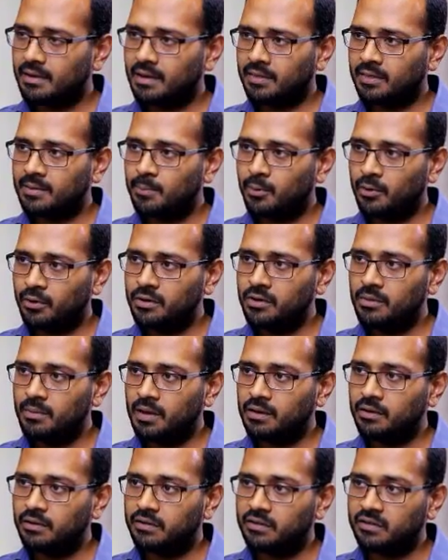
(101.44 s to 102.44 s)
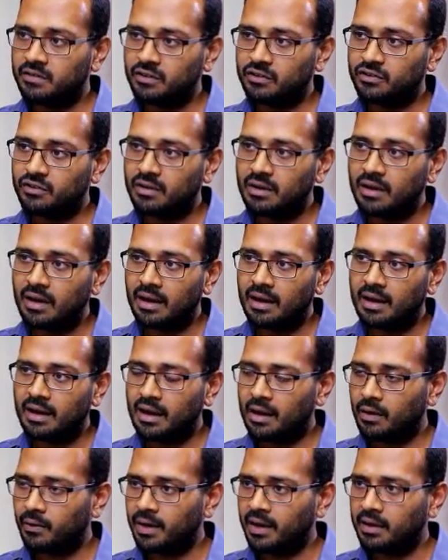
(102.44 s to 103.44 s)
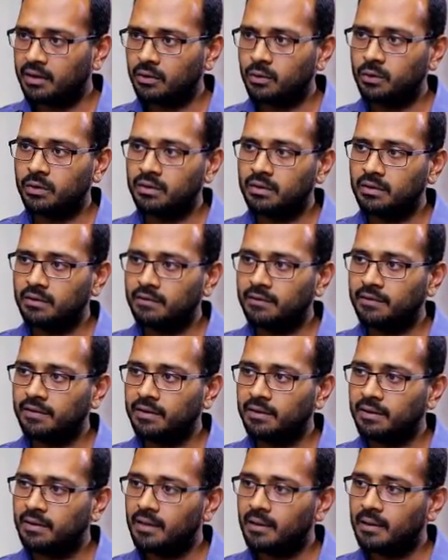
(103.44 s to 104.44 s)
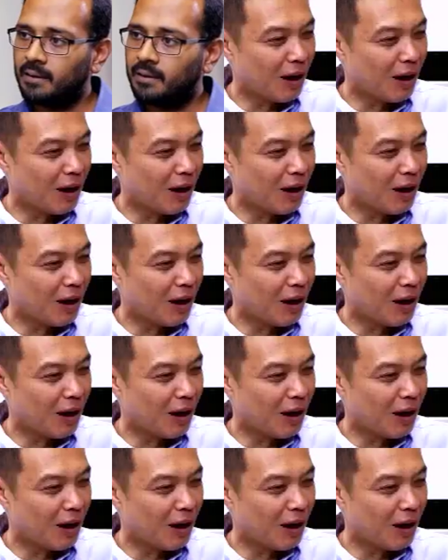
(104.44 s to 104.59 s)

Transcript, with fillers: At the point you made your decision, how adequate did you feel?